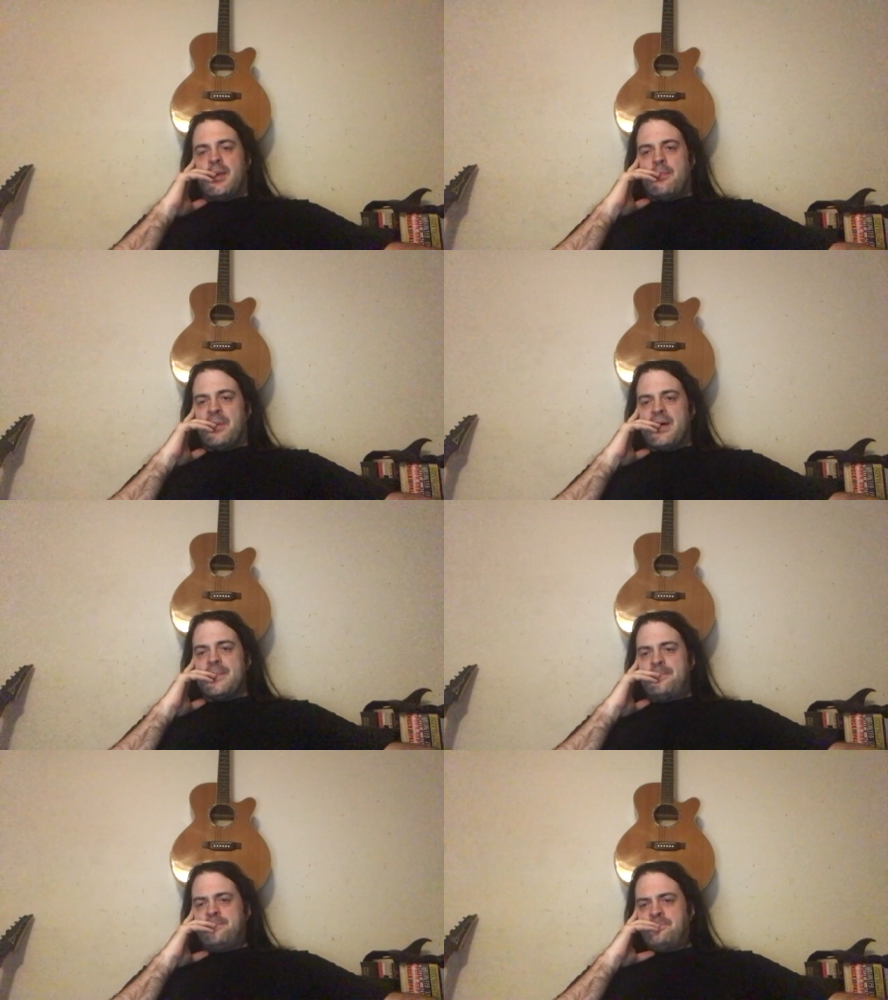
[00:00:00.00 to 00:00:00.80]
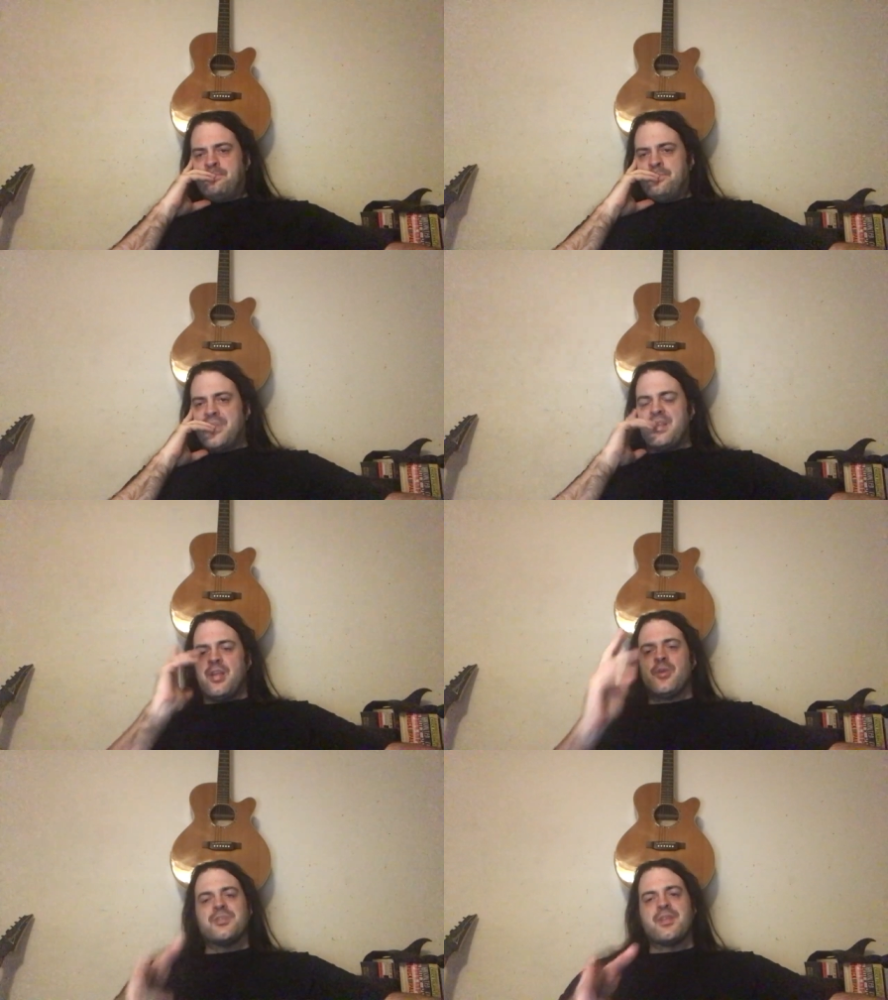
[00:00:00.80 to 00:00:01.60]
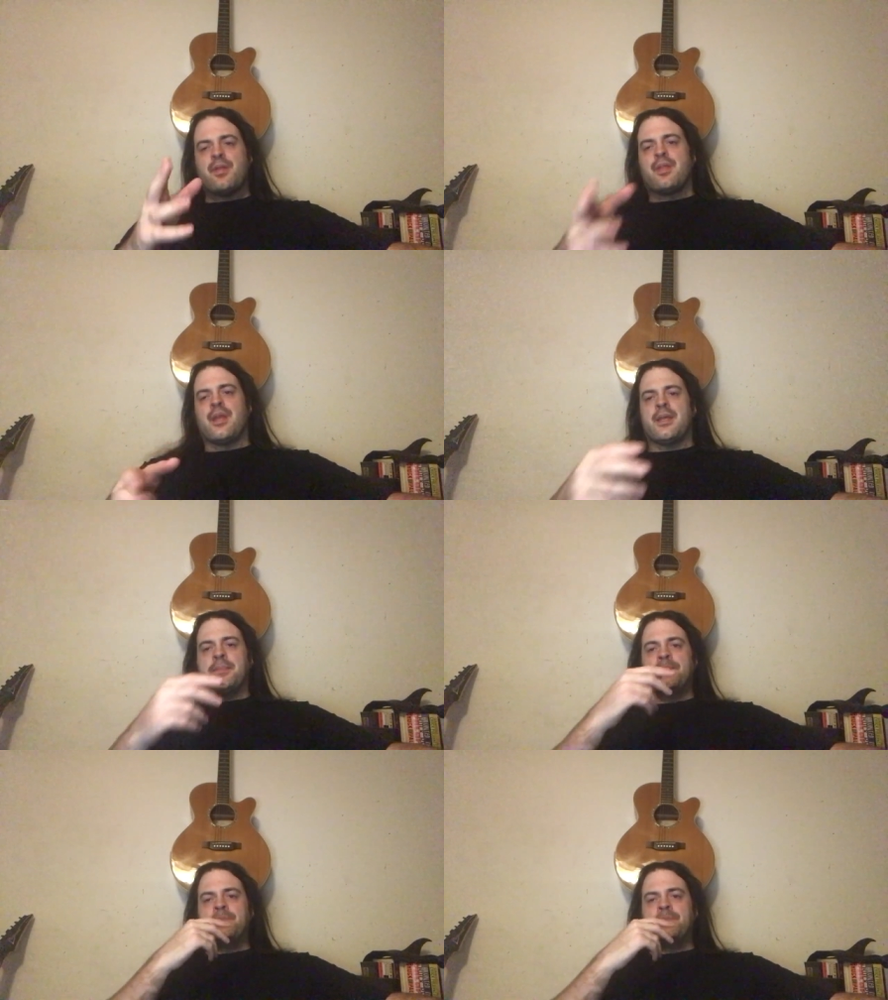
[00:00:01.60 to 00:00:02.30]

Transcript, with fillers: But here's the thing